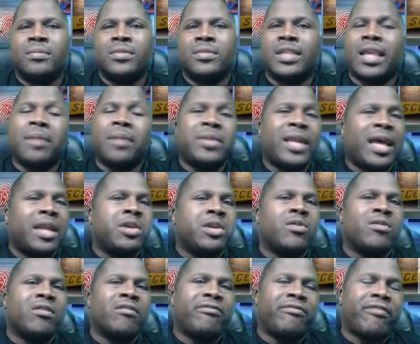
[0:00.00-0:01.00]
Say, I'm not
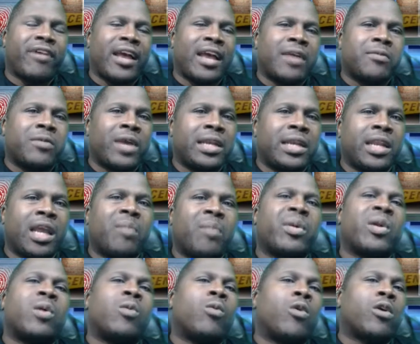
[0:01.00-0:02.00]
doing fine right now,
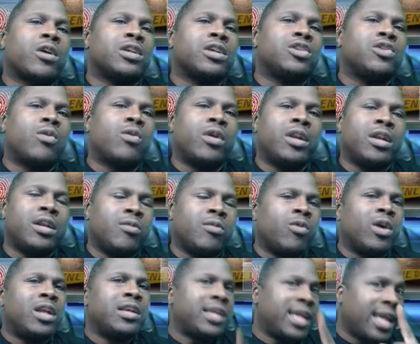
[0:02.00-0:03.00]
but I'm working toward it,
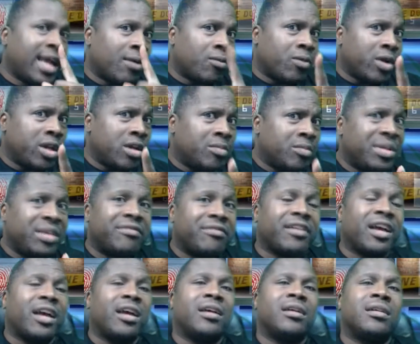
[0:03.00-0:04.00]
and one day I will be
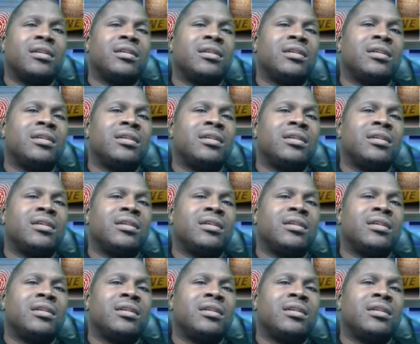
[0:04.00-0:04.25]
fine.